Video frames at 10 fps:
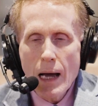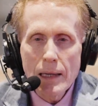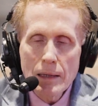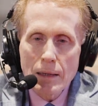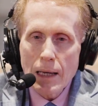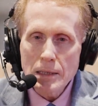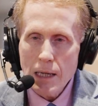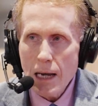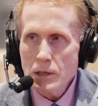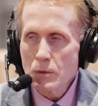I think
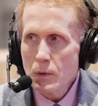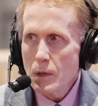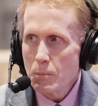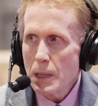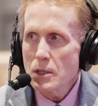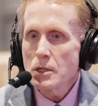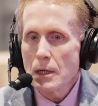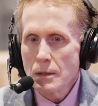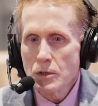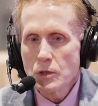that's actually one of the biggest
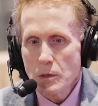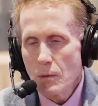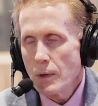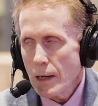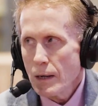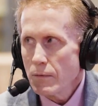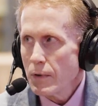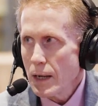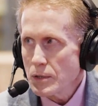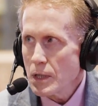challenges that we
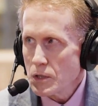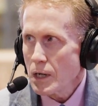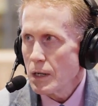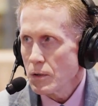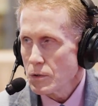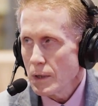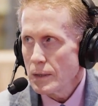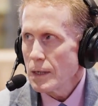have as educators right